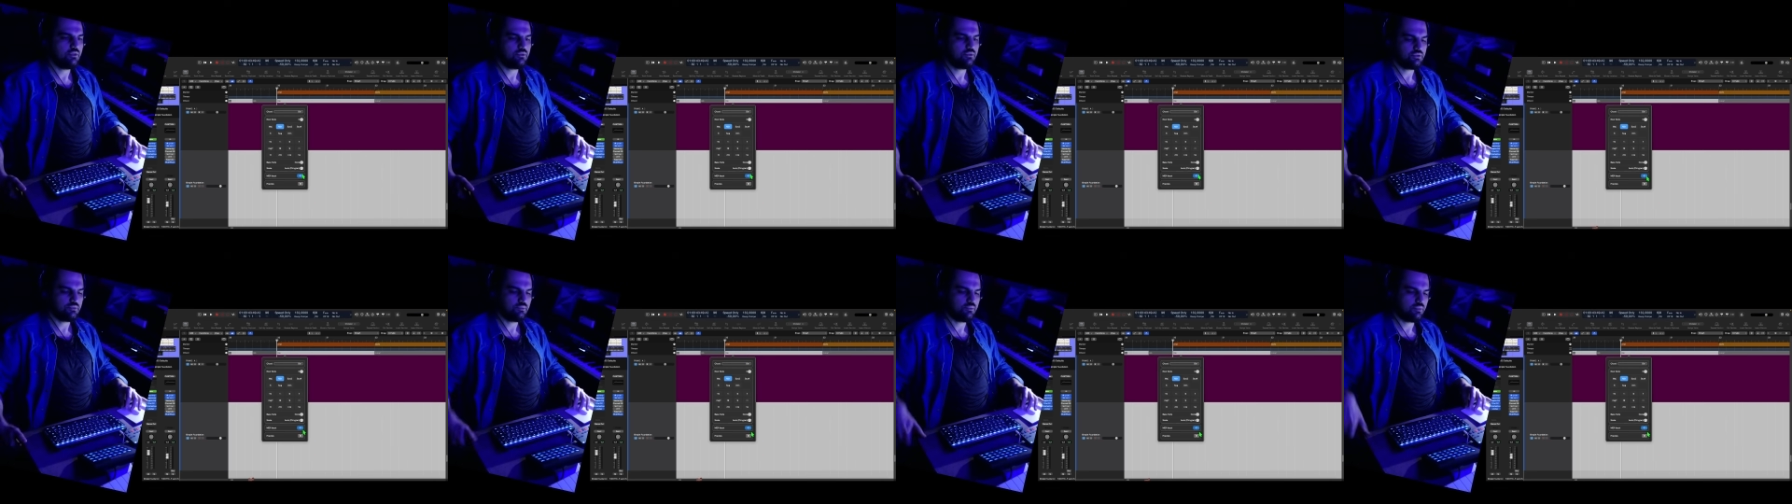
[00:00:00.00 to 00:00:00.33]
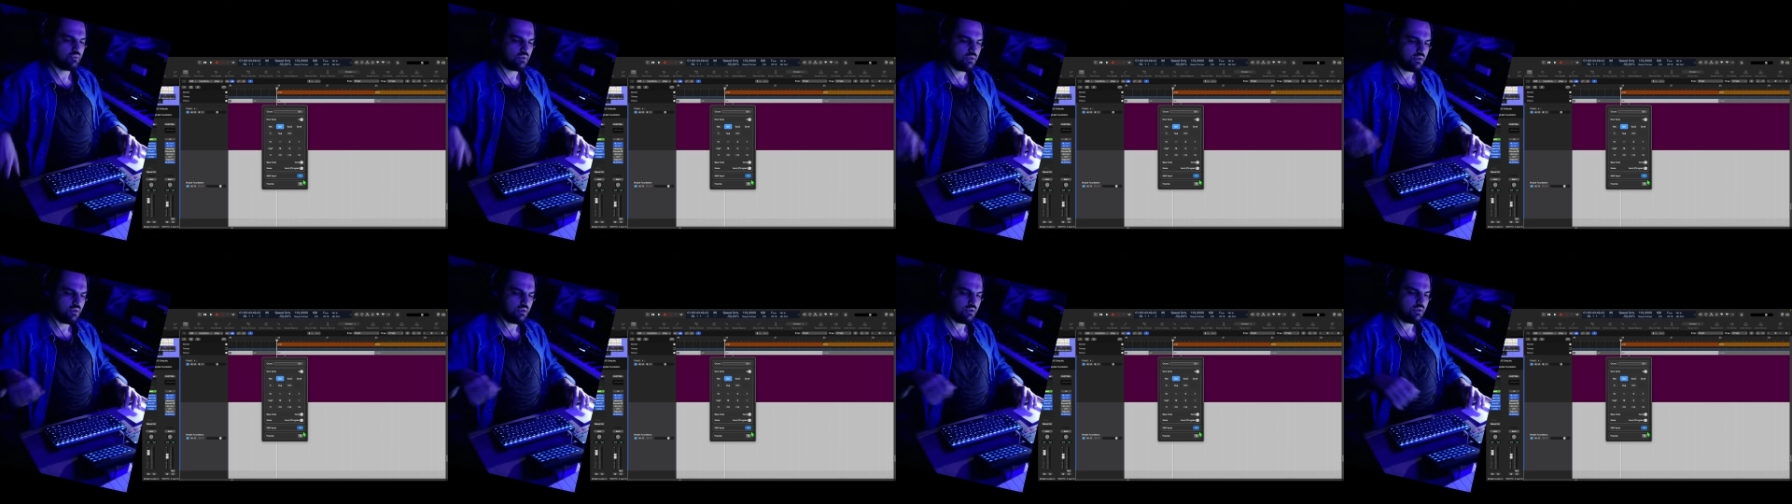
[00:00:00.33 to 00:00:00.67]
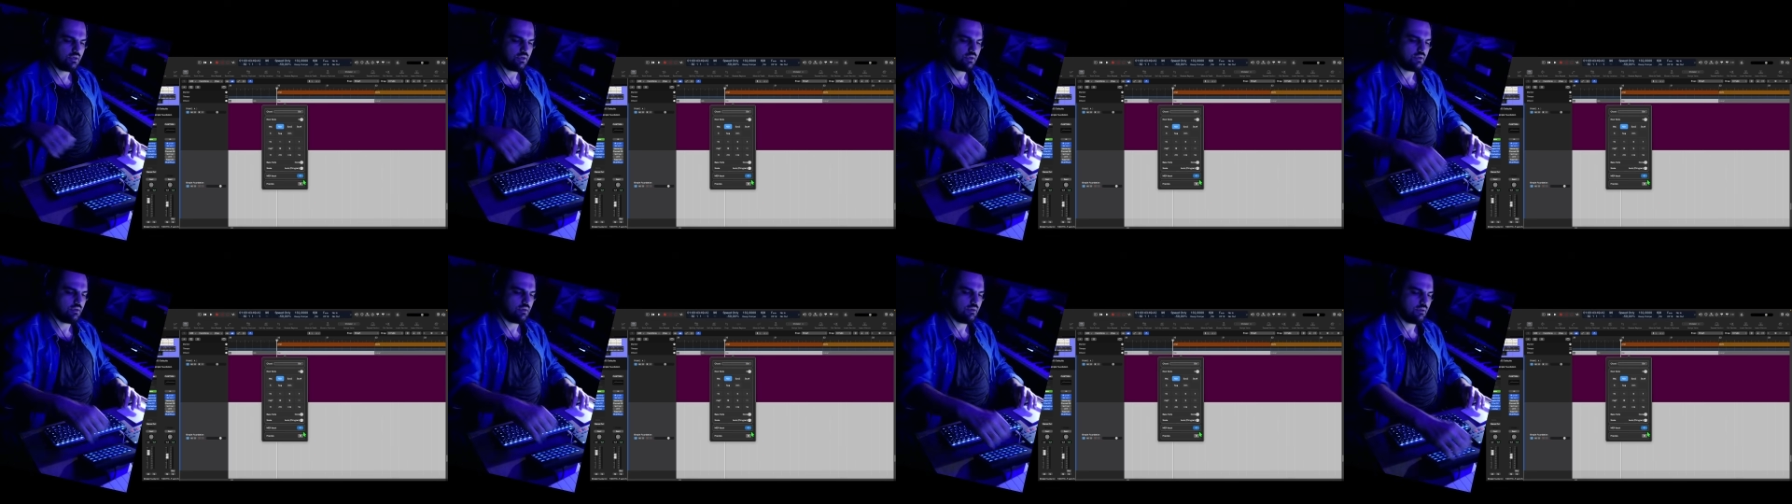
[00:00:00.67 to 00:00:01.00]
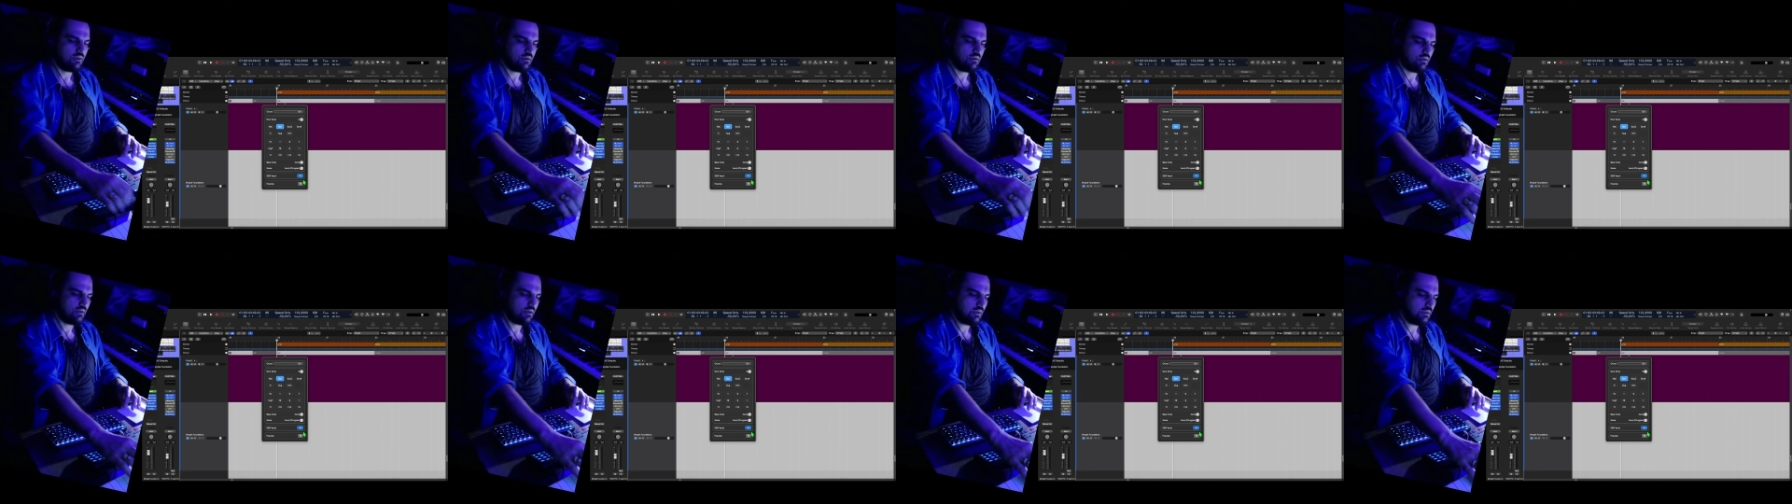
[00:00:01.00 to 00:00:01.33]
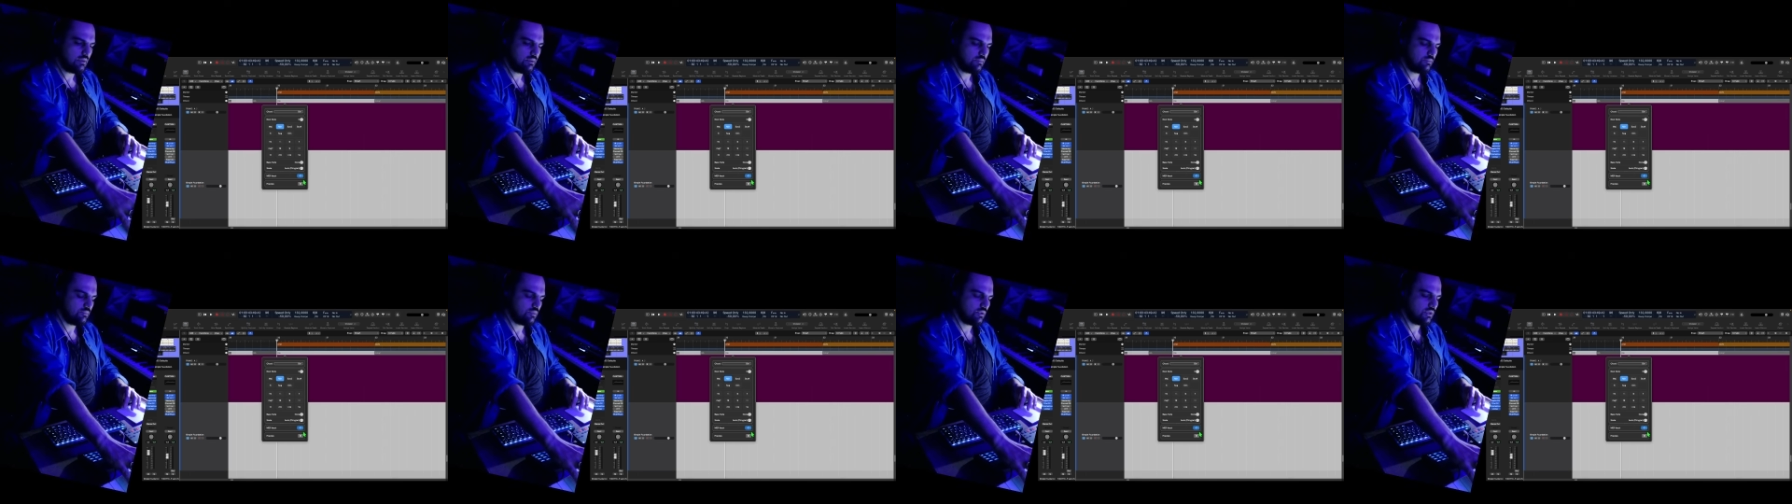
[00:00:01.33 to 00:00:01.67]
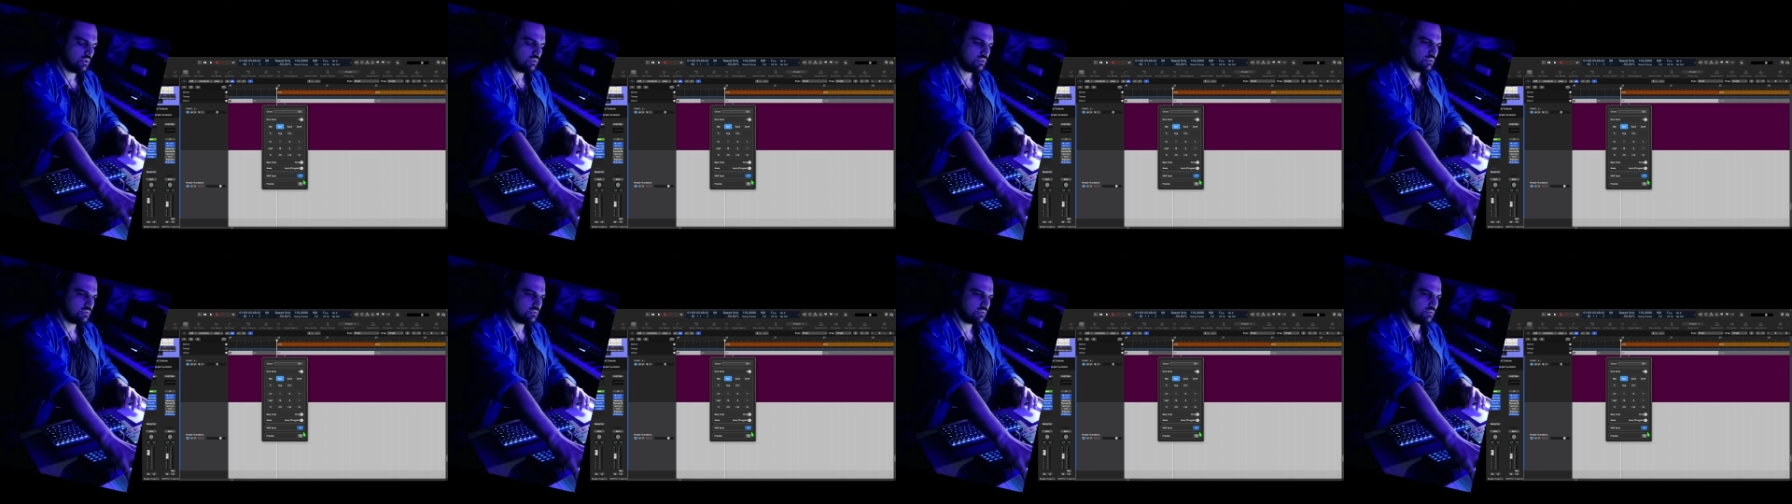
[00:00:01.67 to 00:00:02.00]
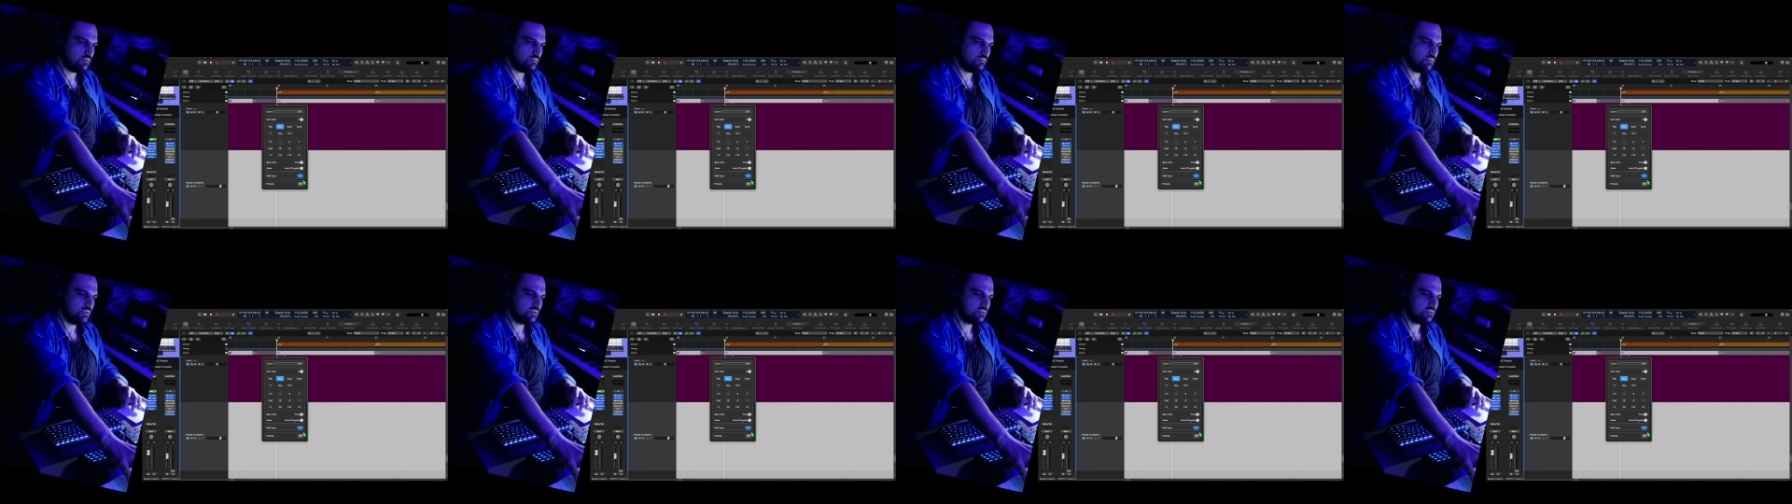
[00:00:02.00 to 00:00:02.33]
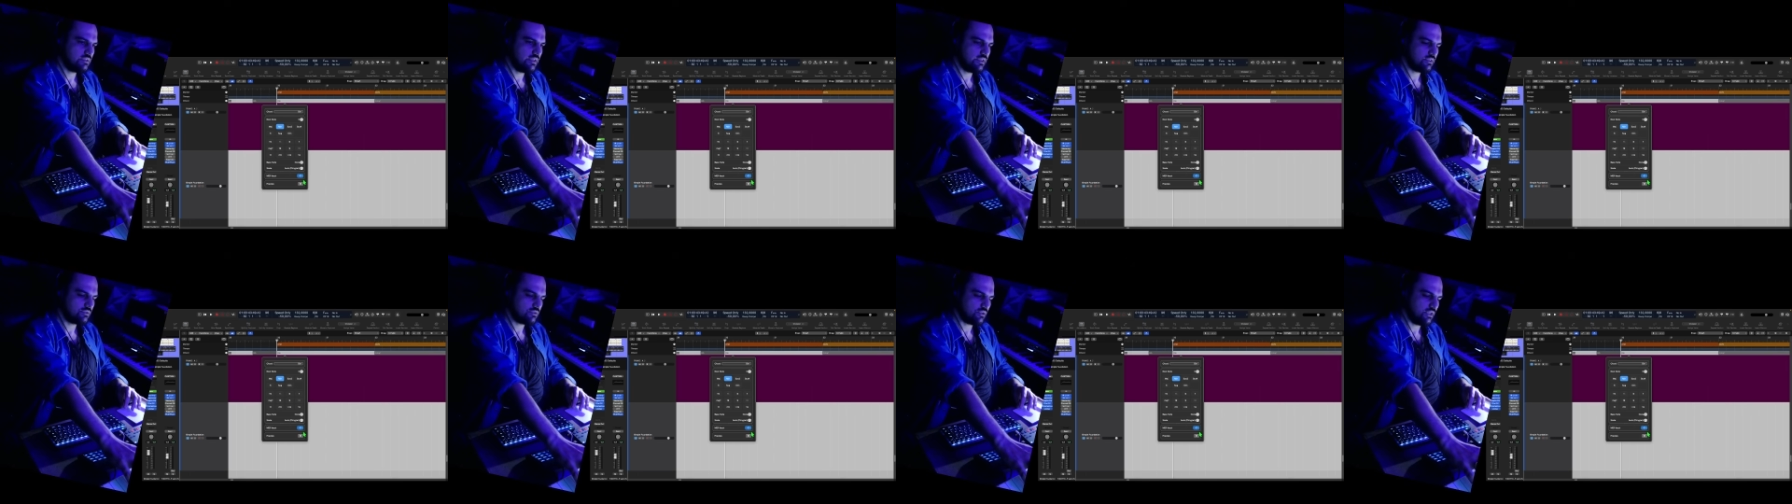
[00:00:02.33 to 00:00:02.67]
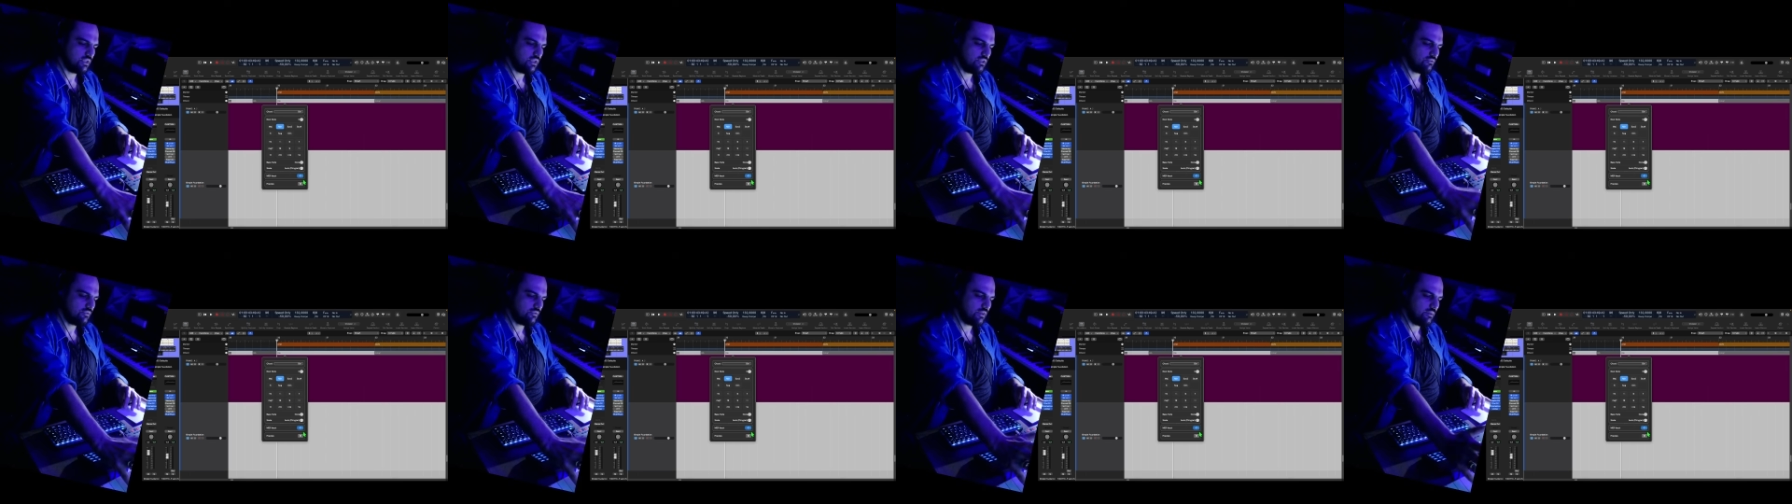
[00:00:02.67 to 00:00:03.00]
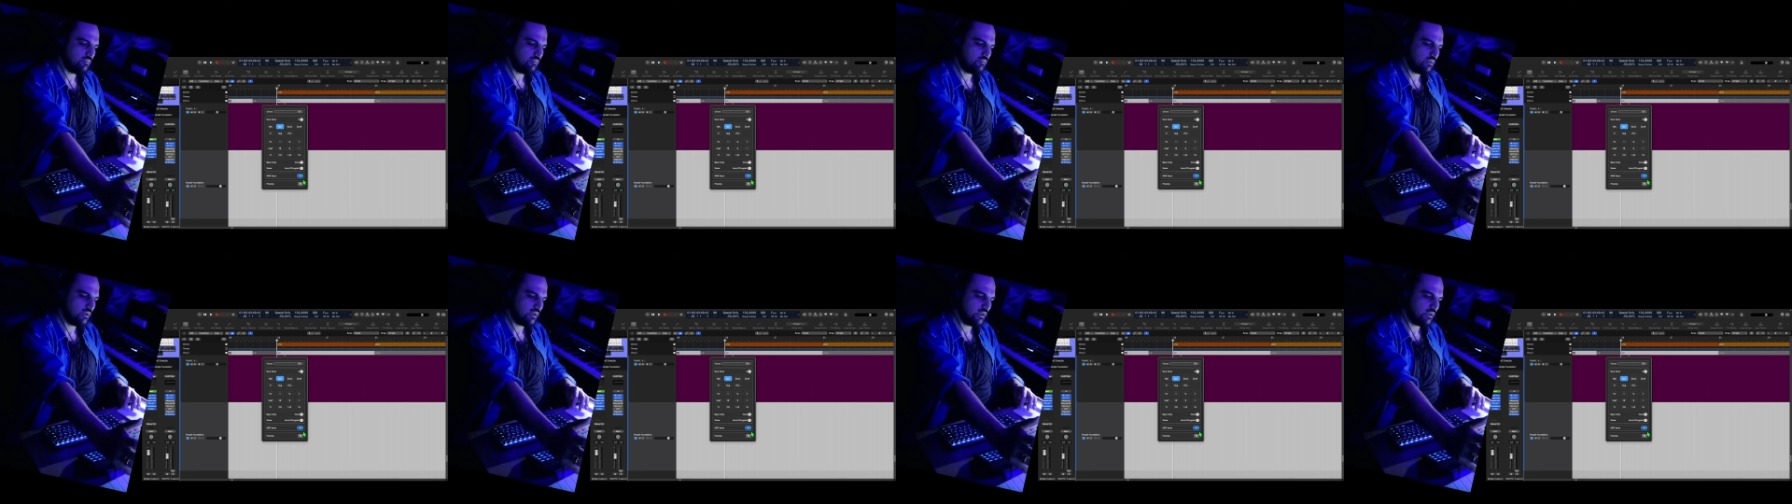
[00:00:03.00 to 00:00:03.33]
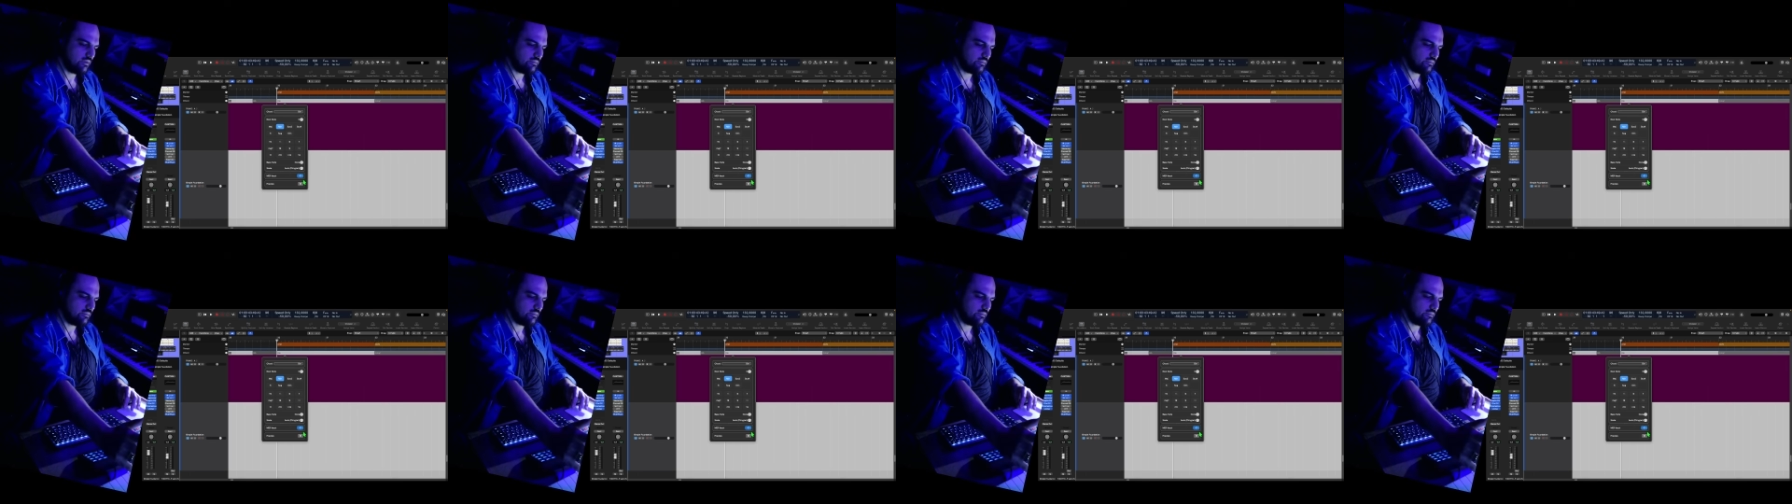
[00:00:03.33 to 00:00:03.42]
important mistake. So if I play